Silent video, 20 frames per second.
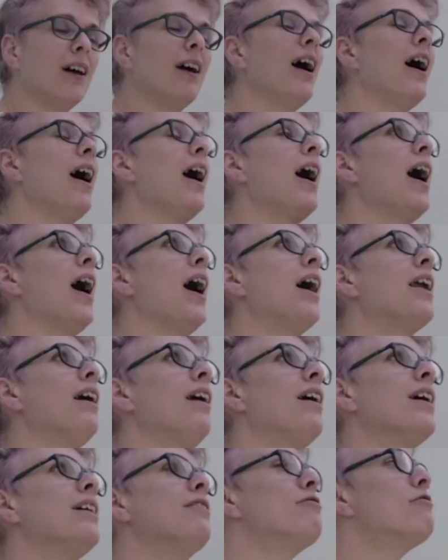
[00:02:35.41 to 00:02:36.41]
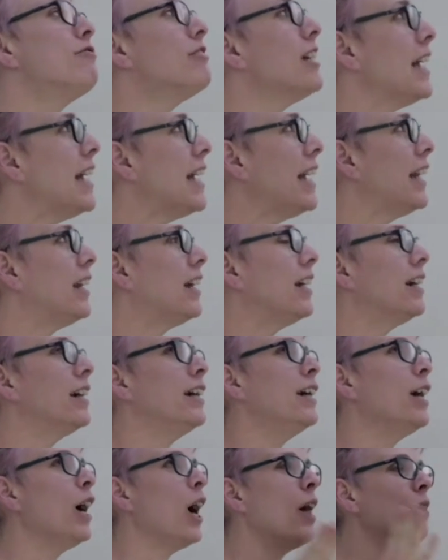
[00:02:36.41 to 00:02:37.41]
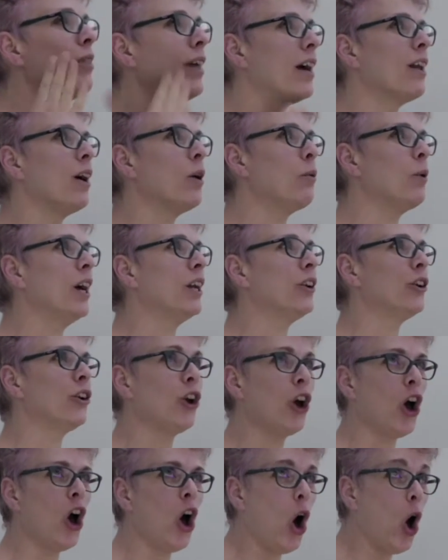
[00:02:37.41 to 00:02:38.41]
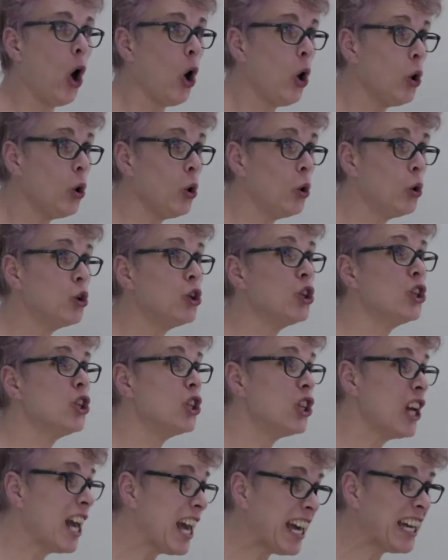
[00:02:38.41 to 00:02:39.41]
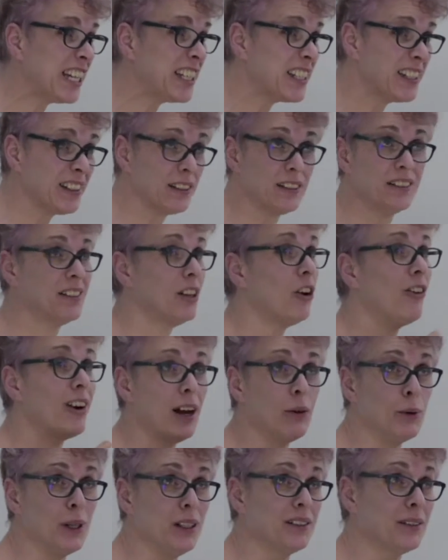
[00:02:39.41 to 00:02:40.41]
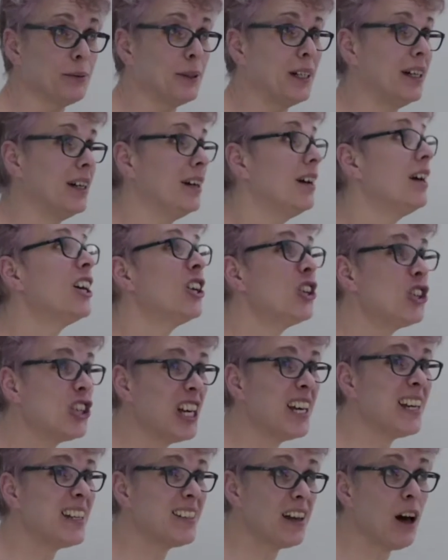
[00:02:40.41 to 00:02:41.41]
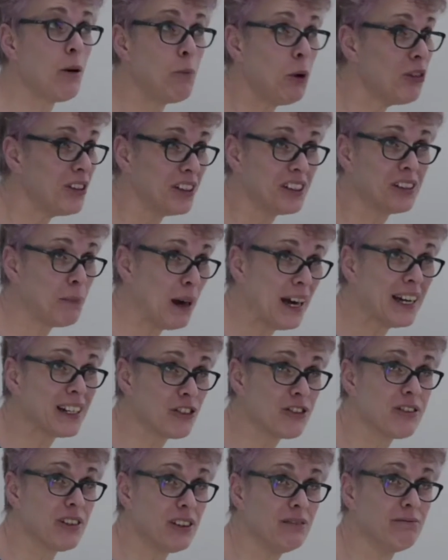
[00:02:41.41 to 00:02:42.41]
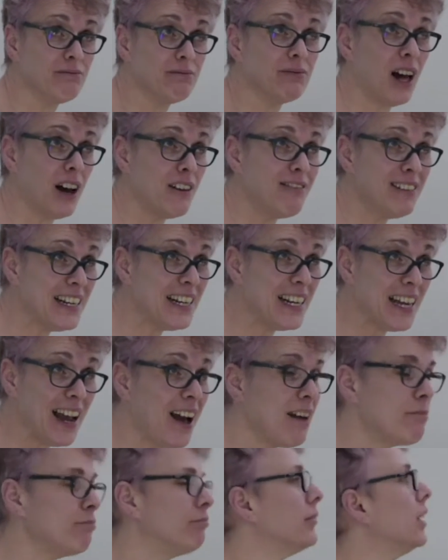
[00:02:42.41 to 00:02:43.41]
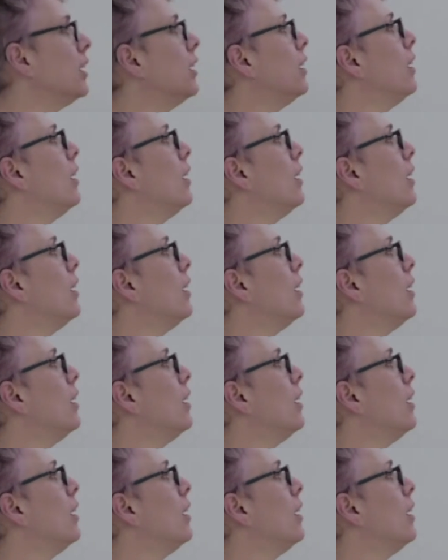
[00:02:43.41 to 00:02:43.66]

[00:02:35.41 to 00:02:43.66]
And then I went, shit. Sorry, I won't swear. Shit, I'm on the spectrum. I really am.